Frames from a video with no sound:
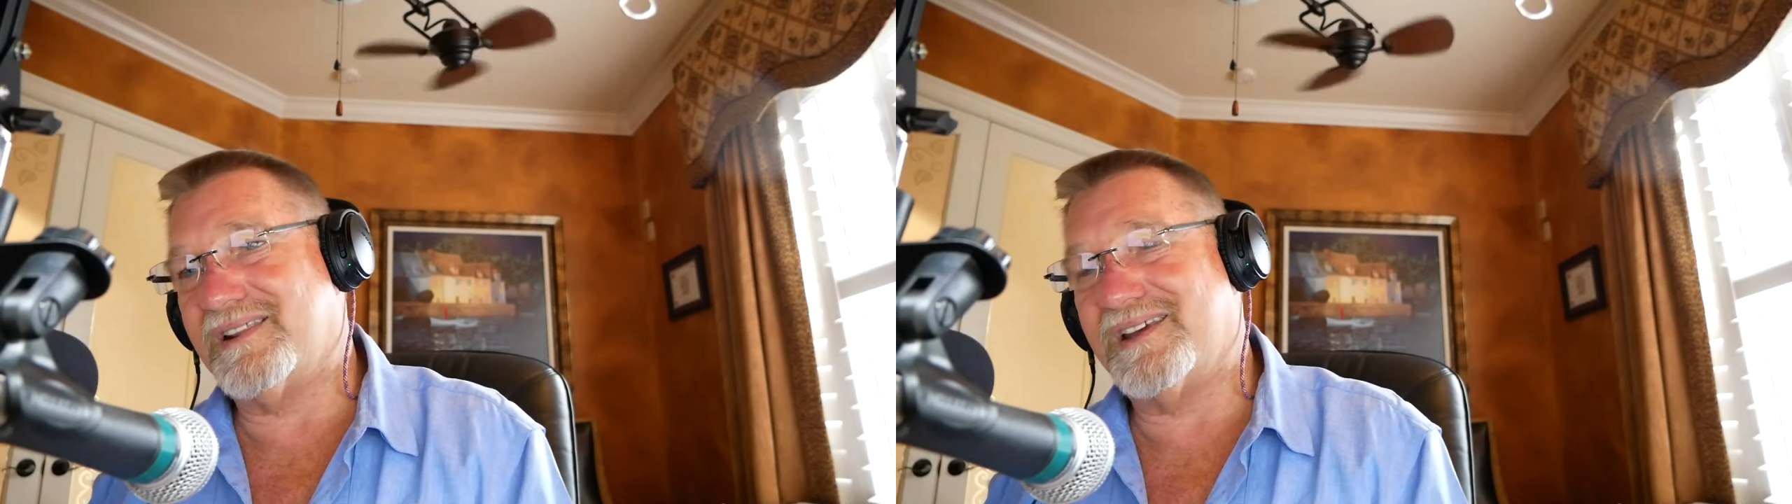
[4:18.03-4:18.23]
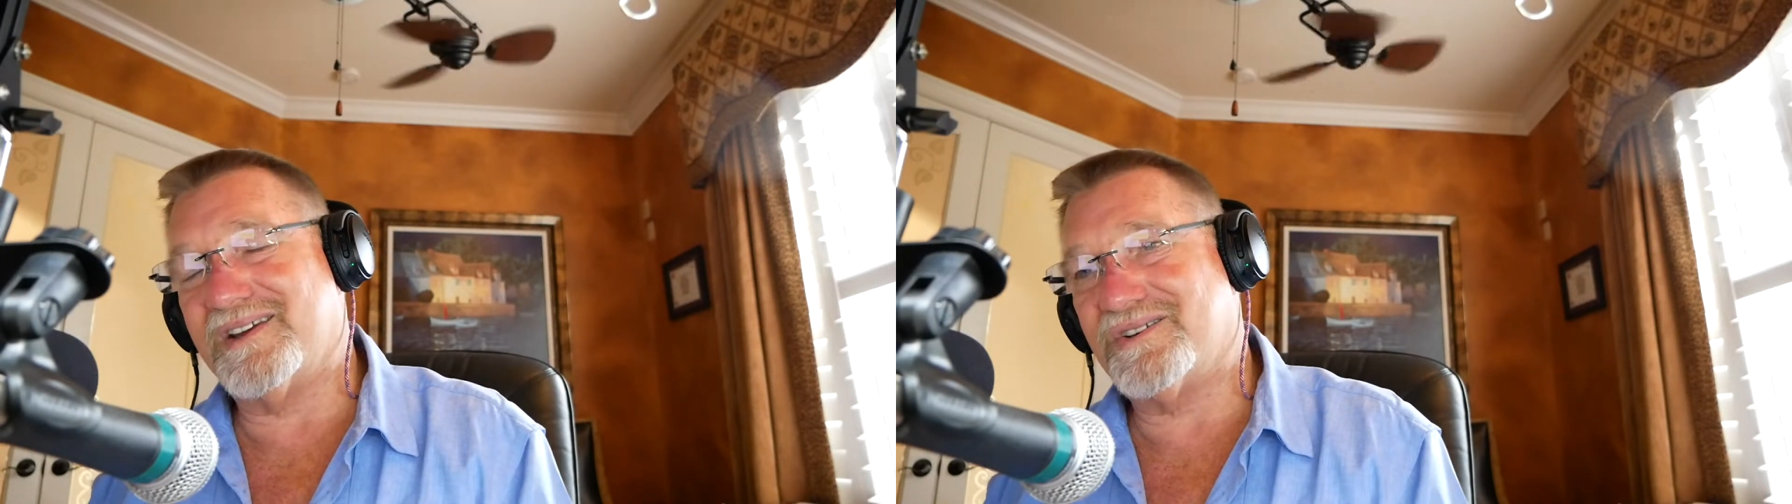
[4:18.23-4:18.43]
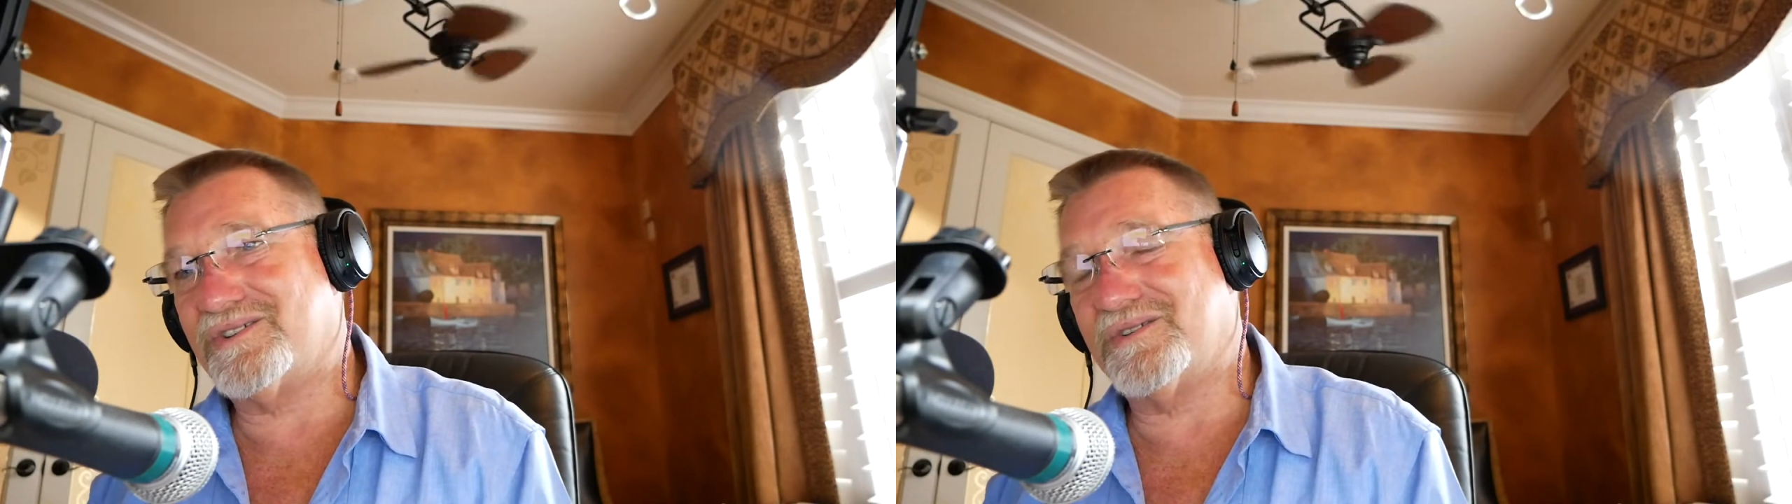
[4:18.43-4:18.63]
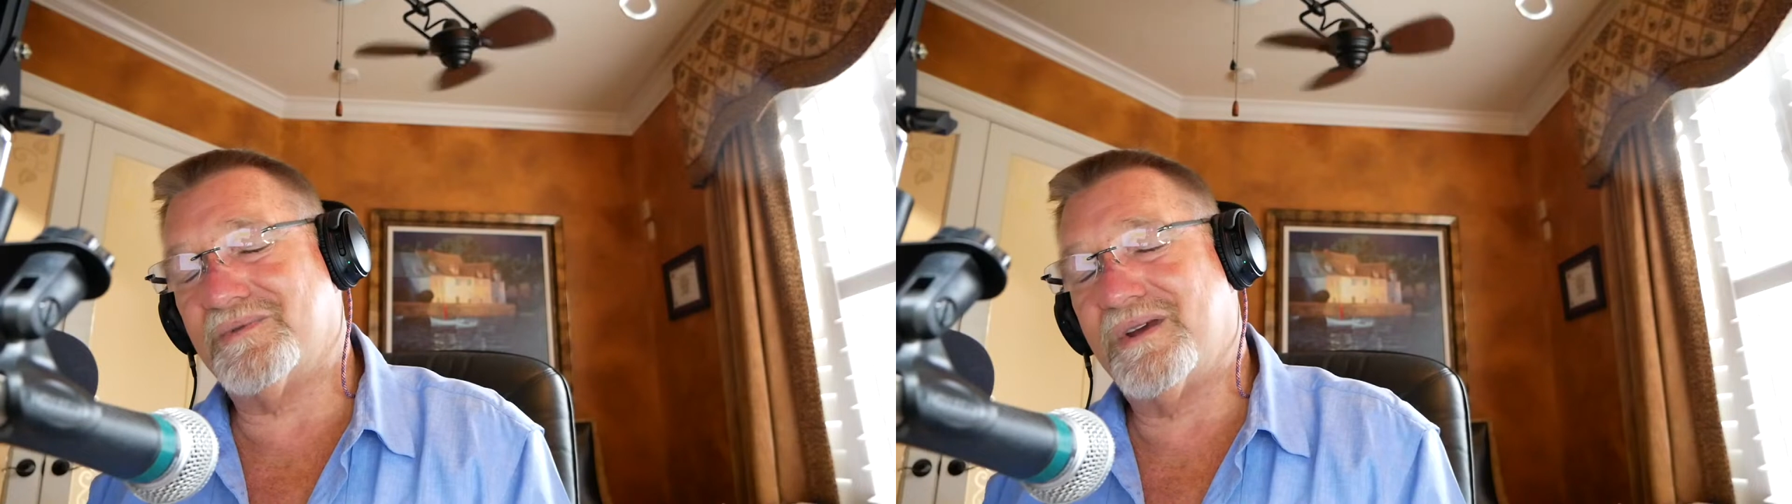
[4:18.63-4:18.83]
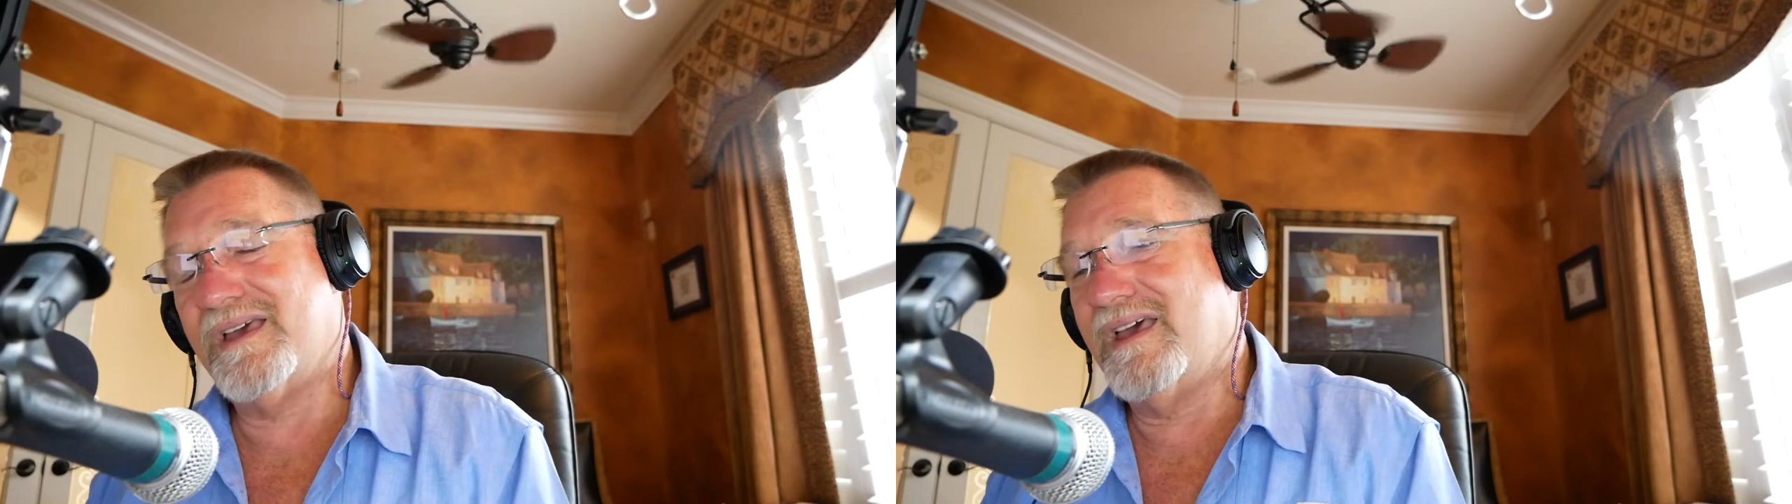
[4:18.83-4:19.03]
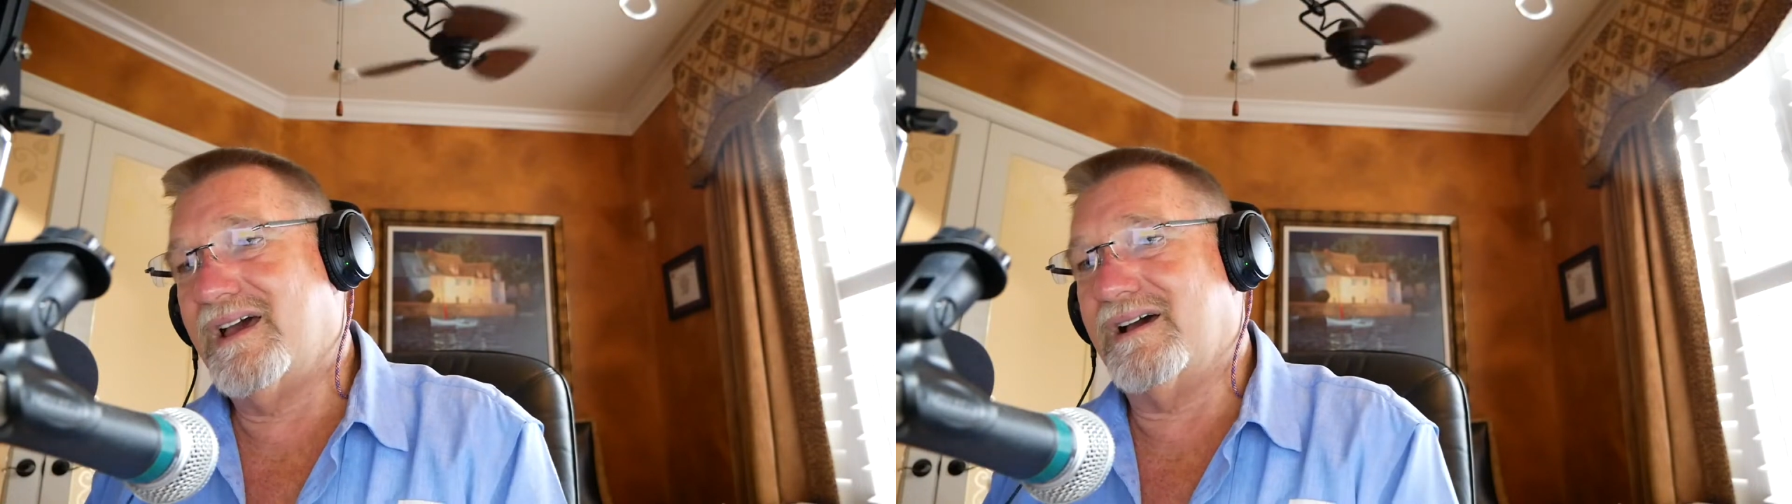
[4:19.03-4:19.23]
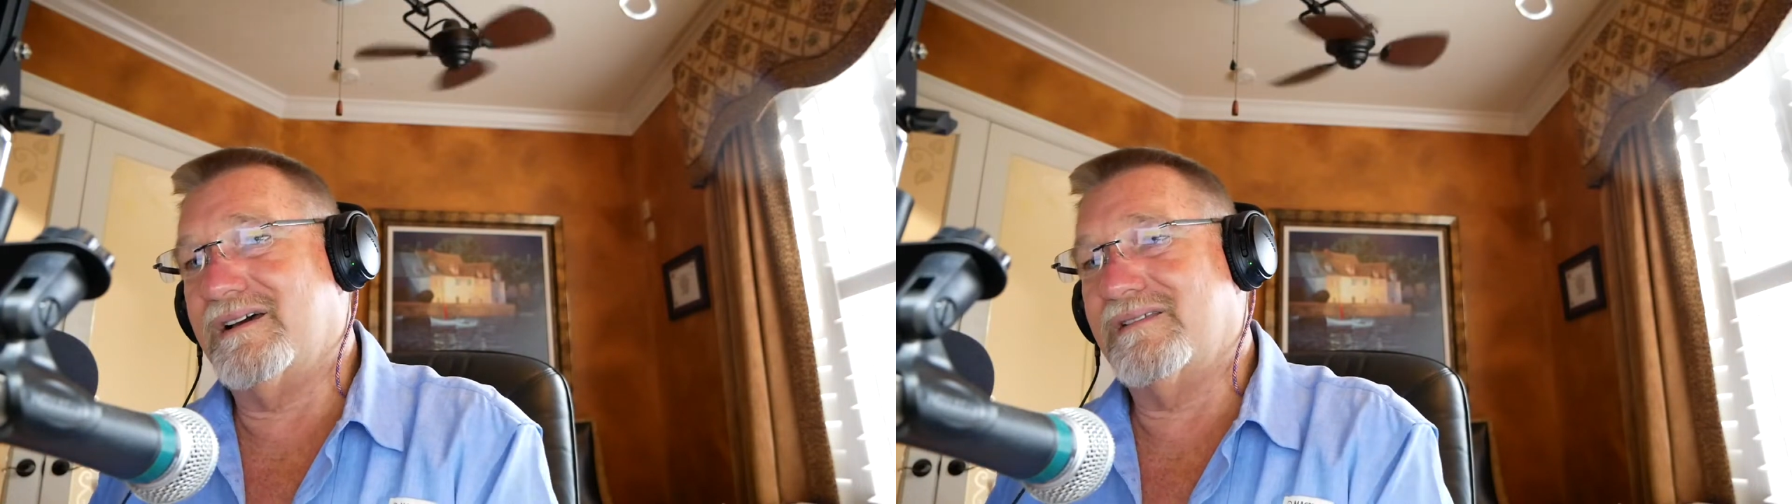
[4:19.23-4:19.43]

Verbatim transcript: the issue. Uh,